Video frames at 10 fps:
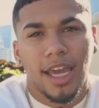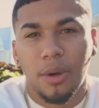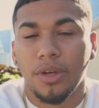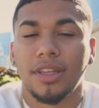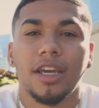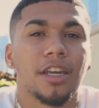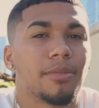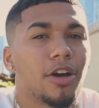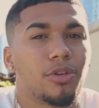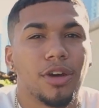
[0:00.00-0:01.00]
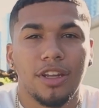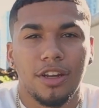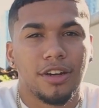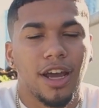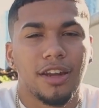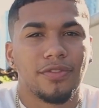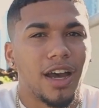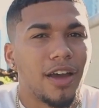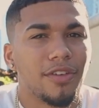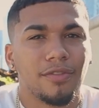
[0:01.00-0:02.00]
And when thinking about quitting your nine to
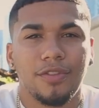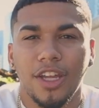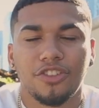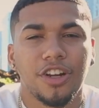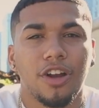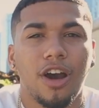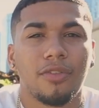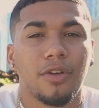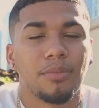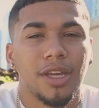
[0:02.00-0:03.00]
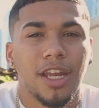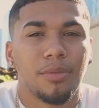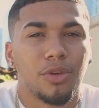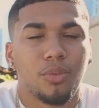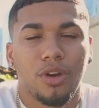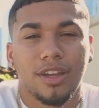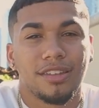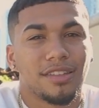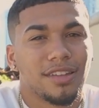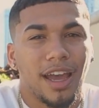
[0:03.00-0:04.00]
five and venturing off from being able to work in
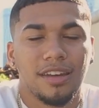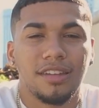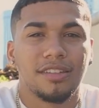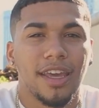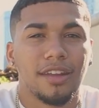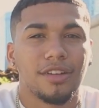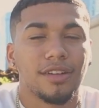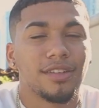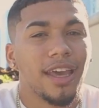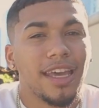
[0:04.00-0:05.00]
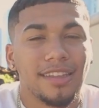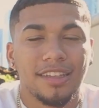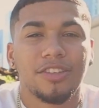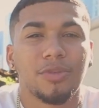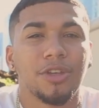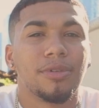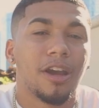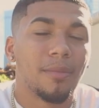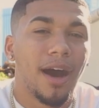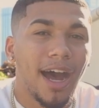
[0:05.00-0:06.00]
society standards, this is when you
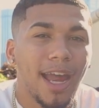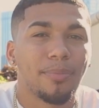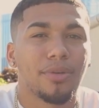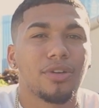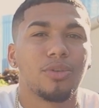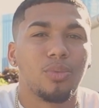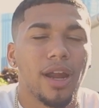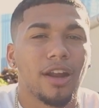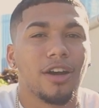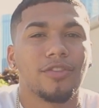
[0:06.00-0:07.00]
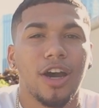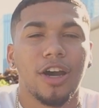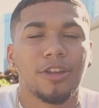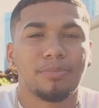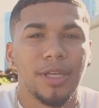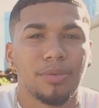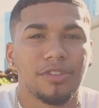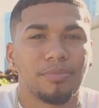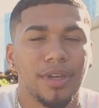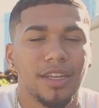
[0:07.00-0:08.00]
become hyper aware of other
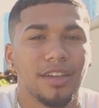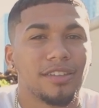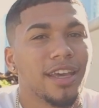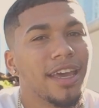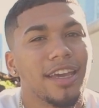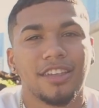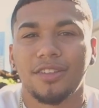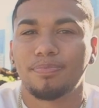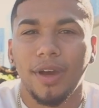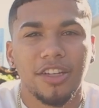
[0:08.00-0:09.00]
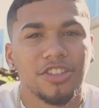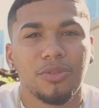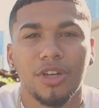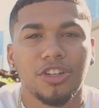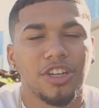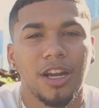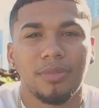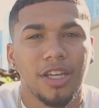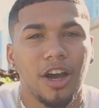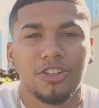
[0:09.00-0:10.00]
people's opinions, especially when you're trying to
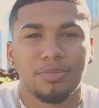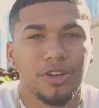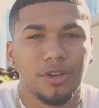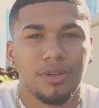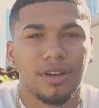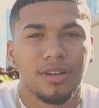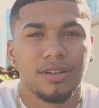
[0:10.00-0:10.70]
be an entrepreneur.